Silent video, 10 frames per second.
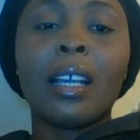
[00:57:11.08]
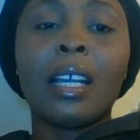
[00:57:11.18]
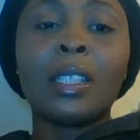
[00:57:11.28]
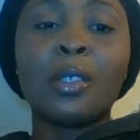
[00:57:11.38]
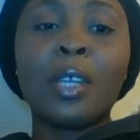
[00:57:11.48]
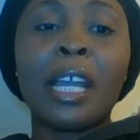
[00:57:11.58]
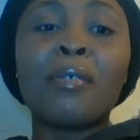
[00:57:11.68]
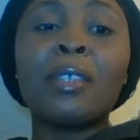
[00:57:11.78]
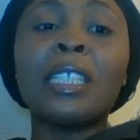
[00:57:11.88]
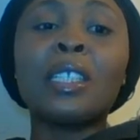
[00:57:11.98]
Yeah, and you, yeah,
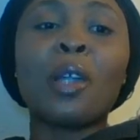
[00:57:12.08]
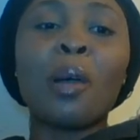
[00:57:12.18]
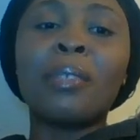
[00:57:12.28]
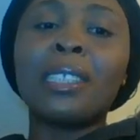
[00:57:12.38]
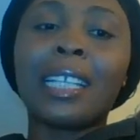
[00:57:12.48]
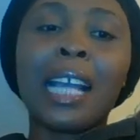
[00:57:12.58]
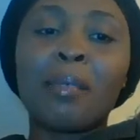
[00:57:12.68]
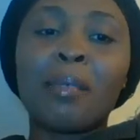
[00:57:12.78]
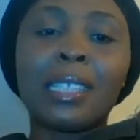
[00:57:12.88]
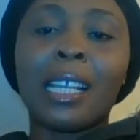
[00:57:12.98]
even in Dublin, the
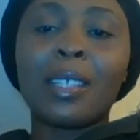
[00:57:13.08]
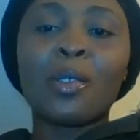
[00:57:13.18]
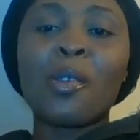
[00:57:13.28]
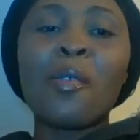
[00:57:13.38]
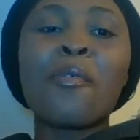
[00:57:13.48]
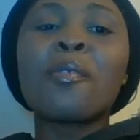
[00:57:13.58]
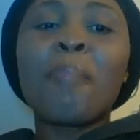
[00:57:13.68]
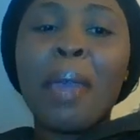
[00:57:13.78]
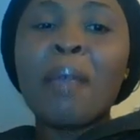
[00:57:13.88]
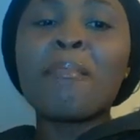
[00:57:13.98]
capital, so you
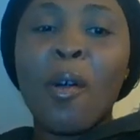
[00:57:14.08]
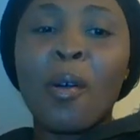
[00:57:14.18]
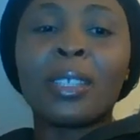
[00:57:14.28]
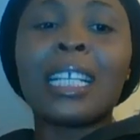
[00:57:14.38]
won't pay more.